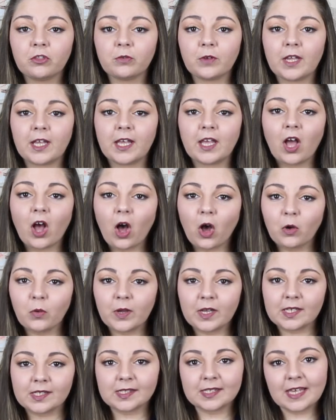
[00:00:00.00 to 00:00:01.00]
3,
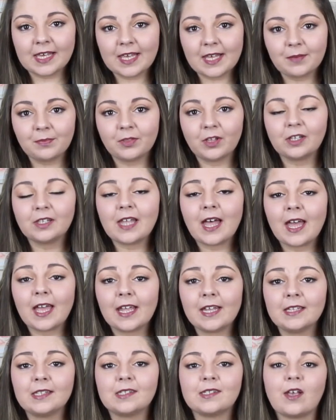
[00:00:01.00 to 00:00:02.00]
always keep the
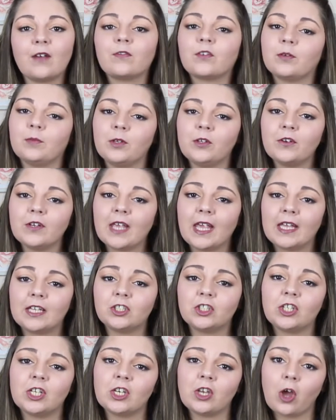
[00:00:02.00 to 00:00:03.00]
lines of
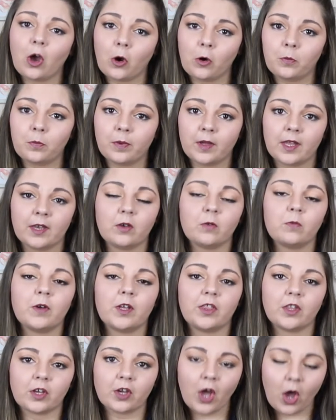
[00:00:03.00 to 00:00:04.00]
communication open
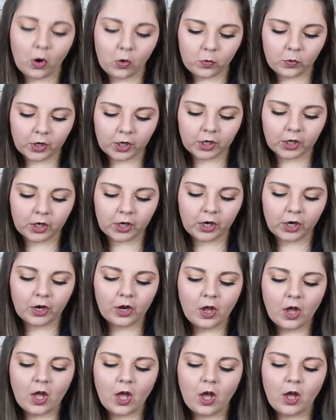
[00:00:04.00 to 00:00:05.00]
with a
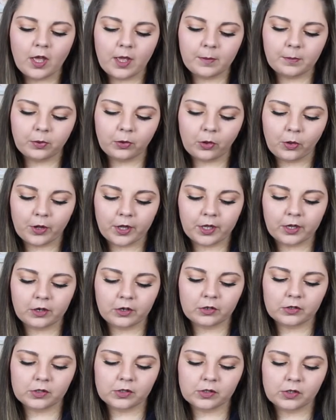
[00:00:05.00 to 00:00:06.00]
coworker,
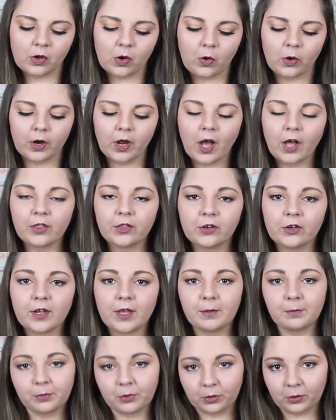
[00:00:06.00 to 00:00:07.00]
employers, or other
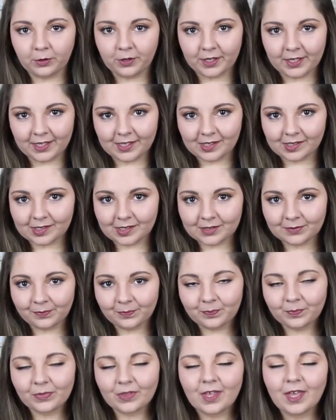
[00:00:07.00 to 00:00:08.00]
employees.
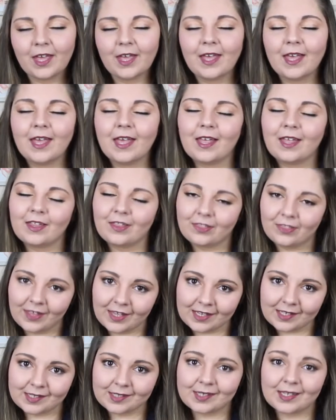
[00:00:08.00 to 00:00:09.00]

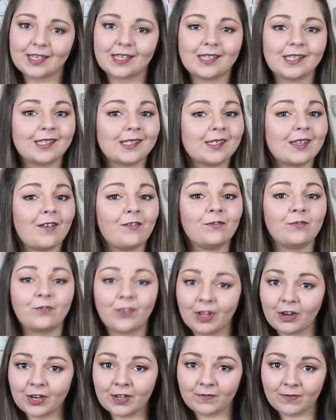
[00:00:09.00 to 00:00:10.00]
This is
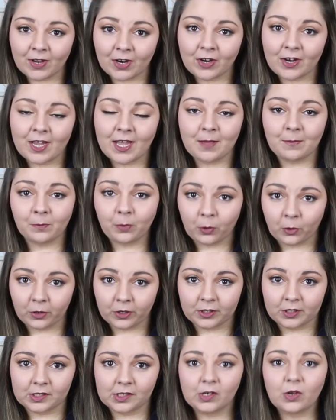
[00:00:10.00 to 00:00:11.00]
very, very
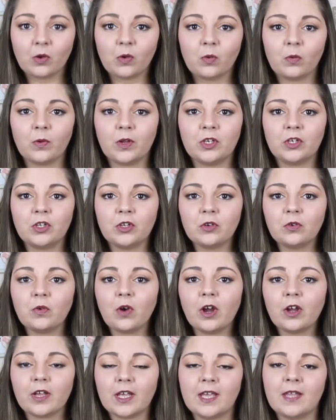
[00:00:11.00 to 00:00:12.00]
important. When you
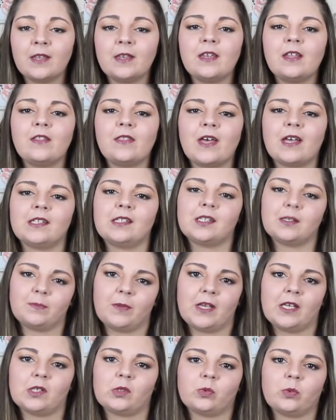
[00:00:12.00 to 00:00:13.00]
are in that
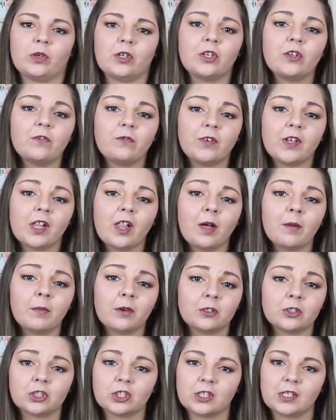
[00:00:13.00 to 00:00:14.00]
space where you feel
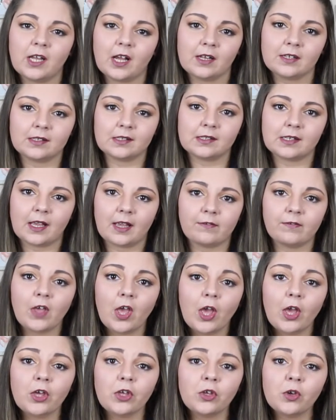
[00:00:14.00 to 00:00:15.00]
emotionally
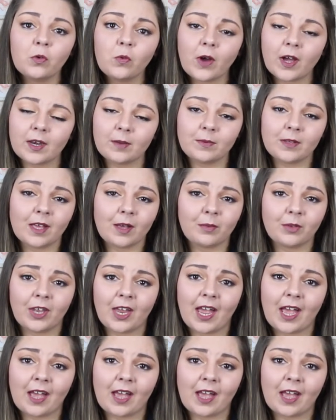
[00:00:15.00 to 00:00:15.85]
unsafe, you want to be able to